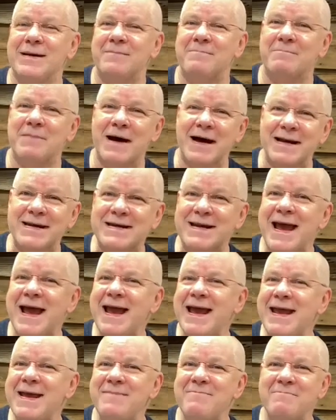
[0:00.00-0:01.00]
My
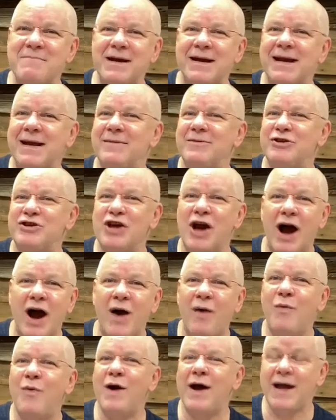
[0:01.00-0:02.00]
name,
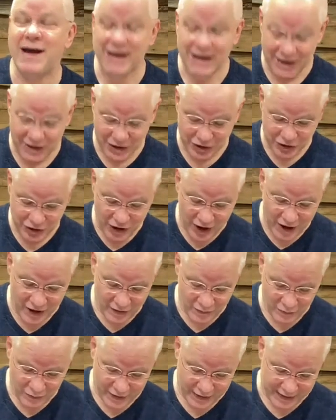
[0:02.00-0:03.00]
Yahweh,
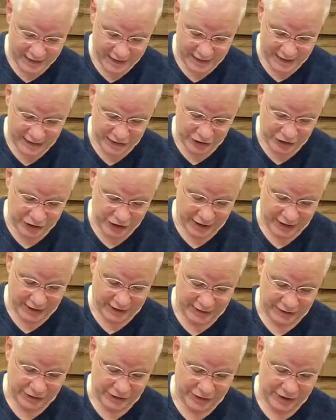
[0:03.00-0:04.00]
Yahweh, he
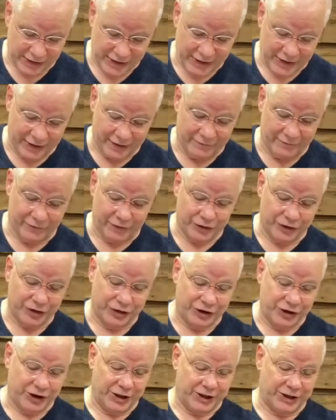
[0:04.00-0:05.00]
says in verse
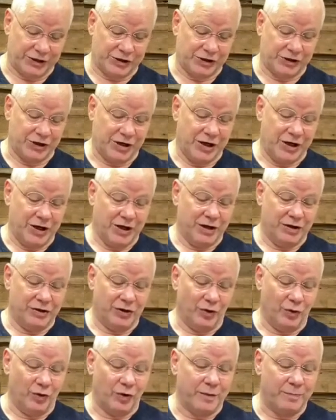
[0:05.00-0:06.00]
6. The
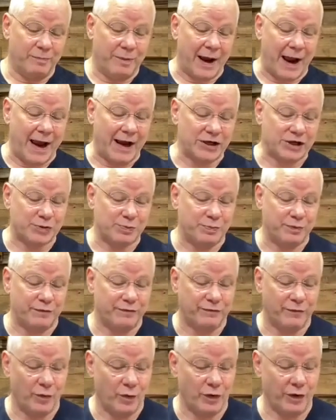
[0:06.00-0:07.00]
Lord passed
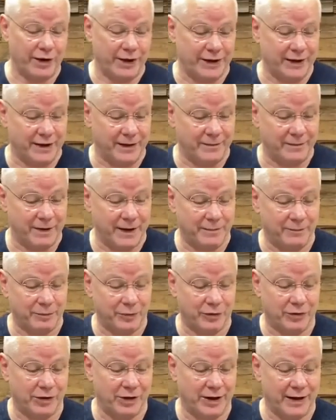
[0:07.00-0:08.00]
before him and
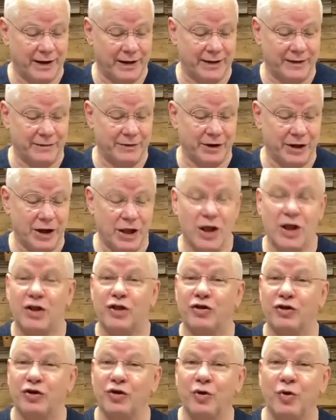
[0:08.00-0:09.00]
proclaimed,
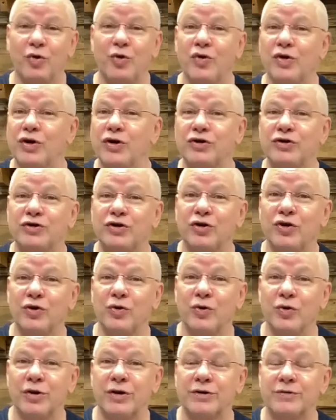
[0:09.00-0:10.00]
the Lord, the
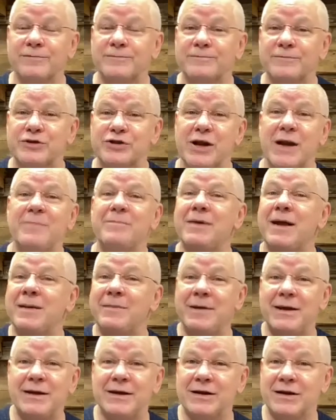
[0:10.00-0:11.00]
Lord. Same name
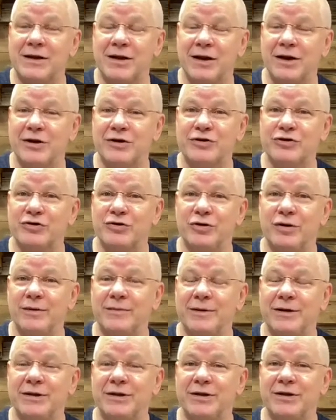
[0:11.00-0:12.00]
he declared to
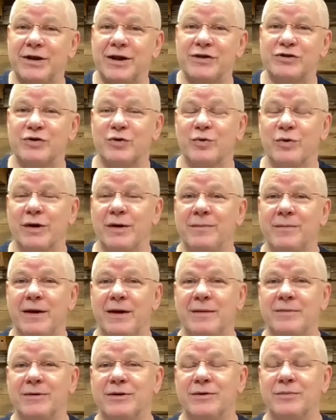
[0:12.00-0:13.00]
him in the desert when he met
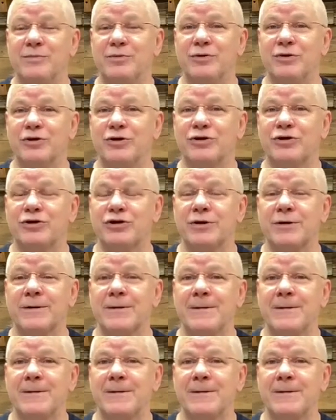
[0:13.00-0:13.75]
him in the bush.